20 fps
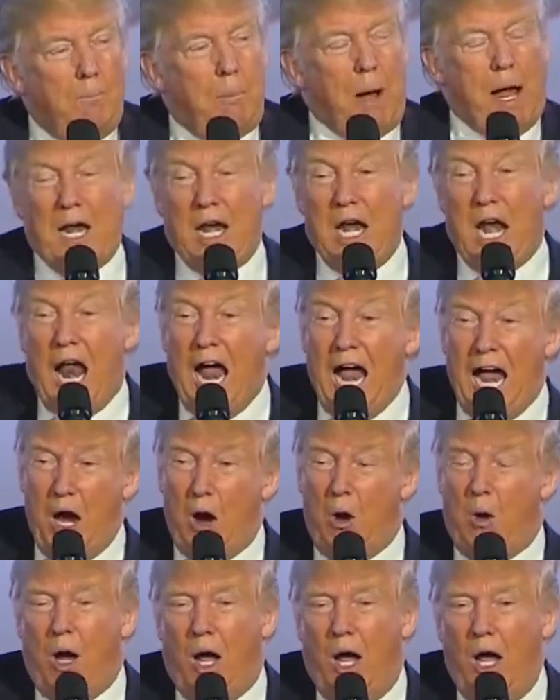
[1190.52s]
But in
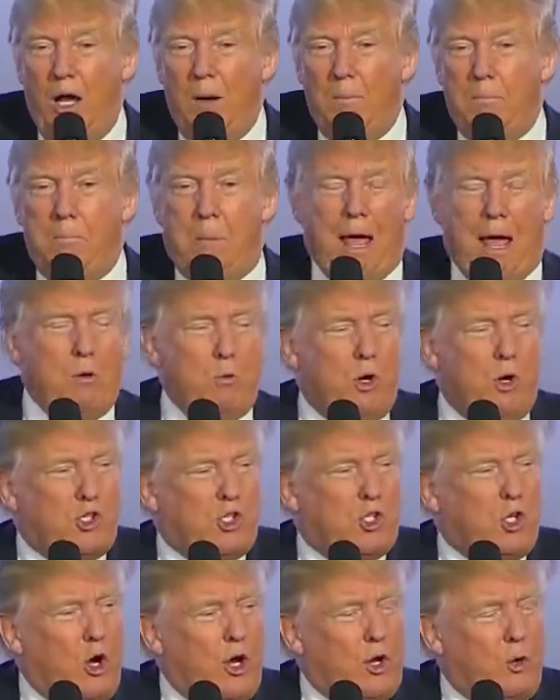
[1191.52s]
Iowa, Ben
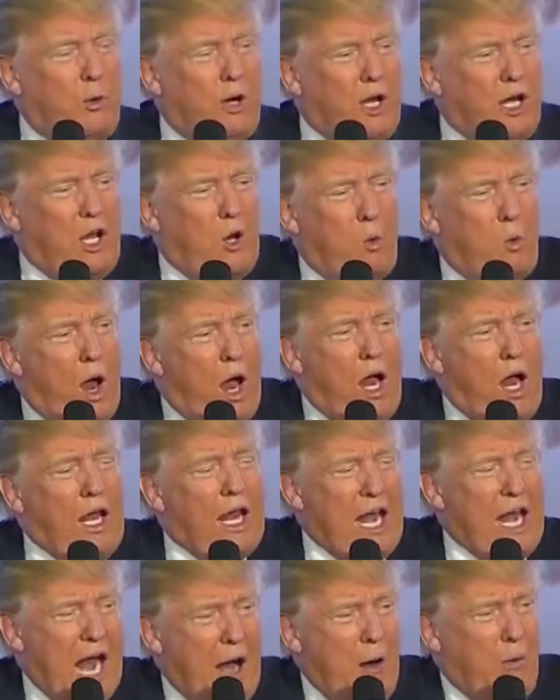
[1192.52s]
was doing really well,
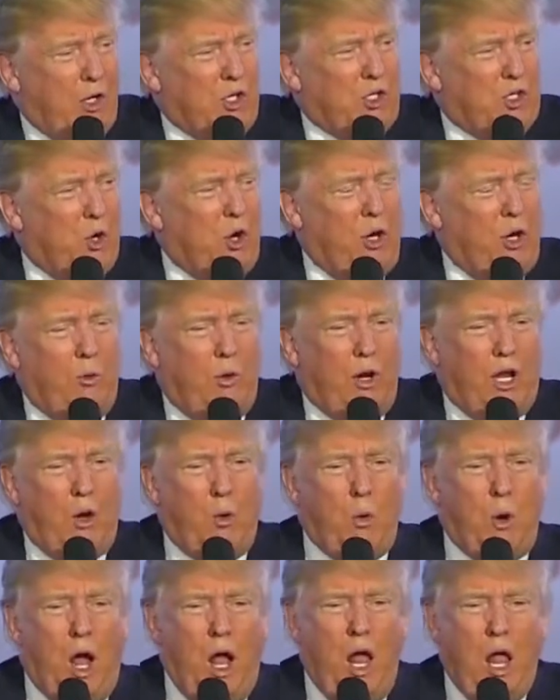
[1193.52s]
and I was doing really
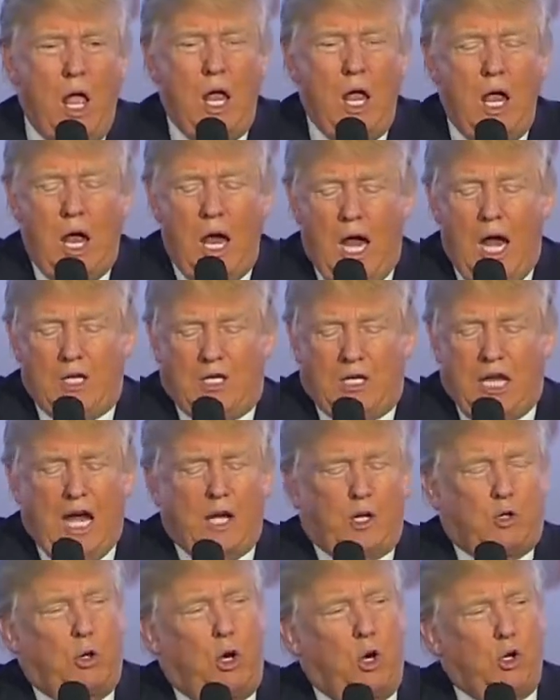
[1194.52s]
well. And
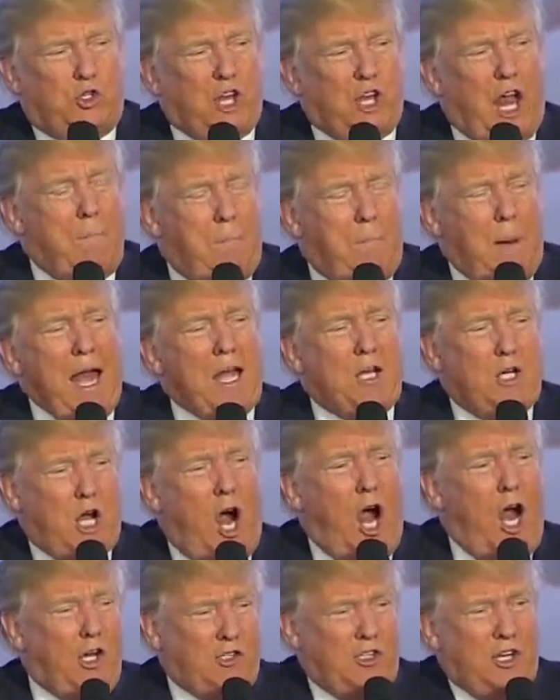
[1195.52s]
Ted Cruz said Ben
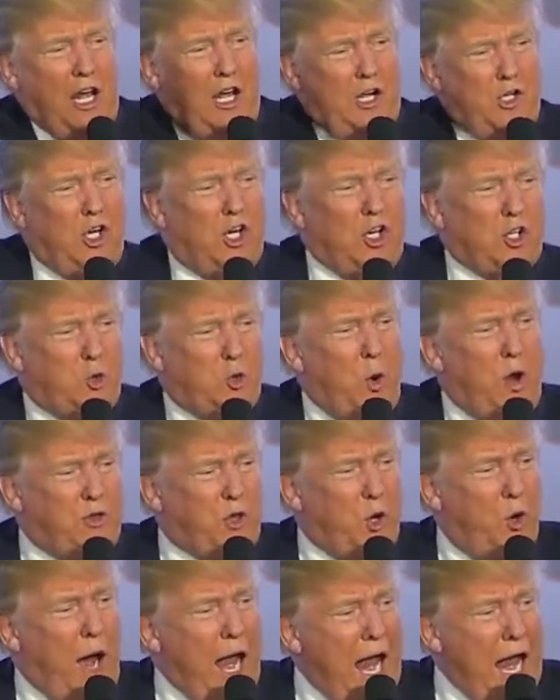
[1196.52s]
Carson had just quit
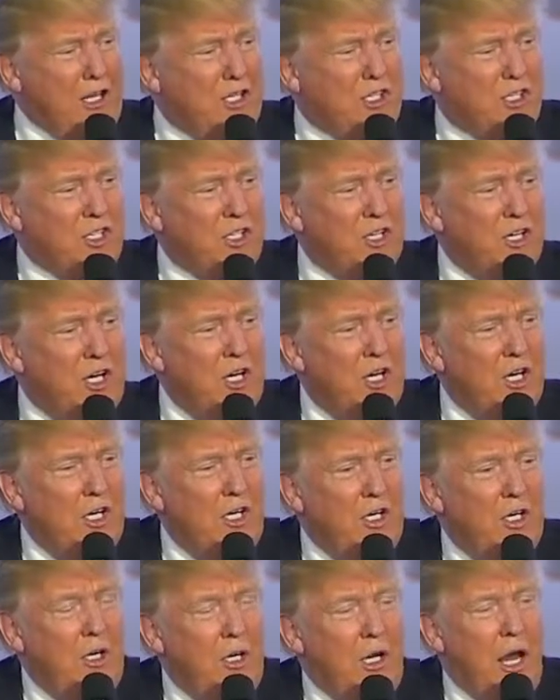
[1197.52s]
the race.
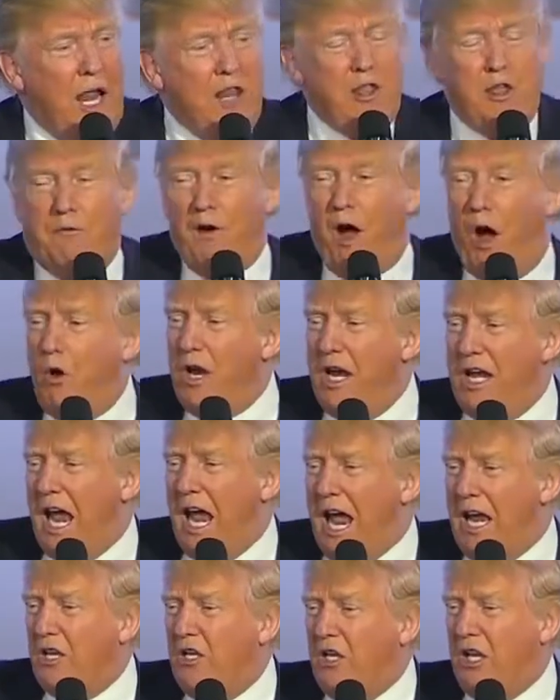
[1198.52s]
And the voting
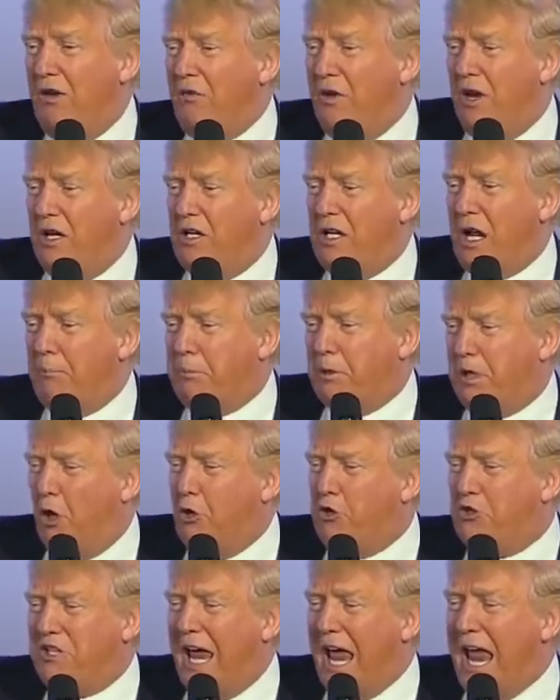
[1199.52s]
hadn't even come
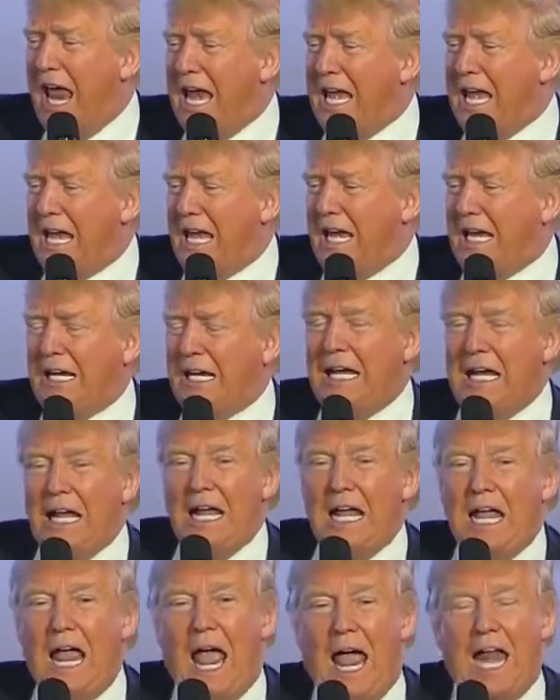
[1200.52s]
close to ending.
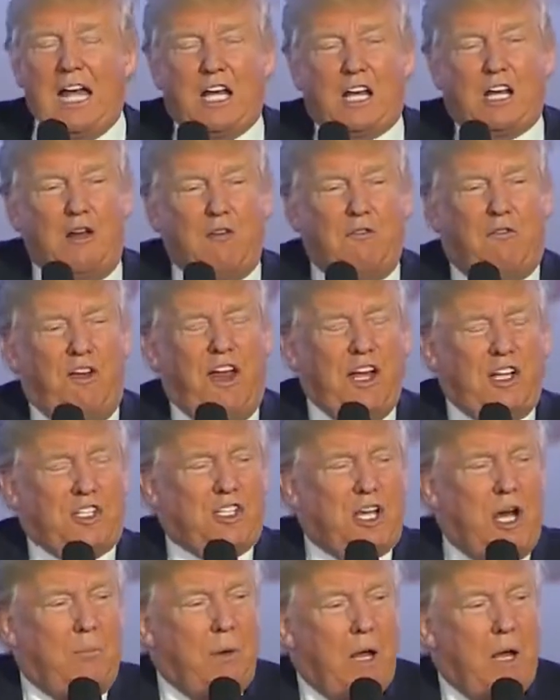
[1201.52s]
And he
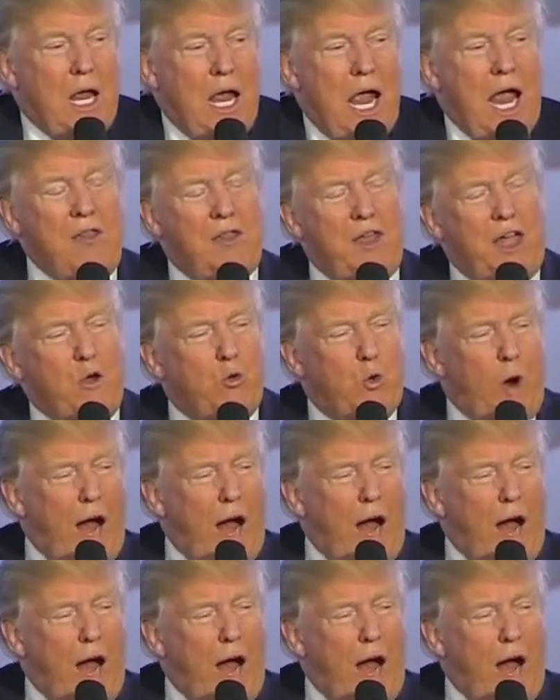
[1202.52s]
convinced him. And then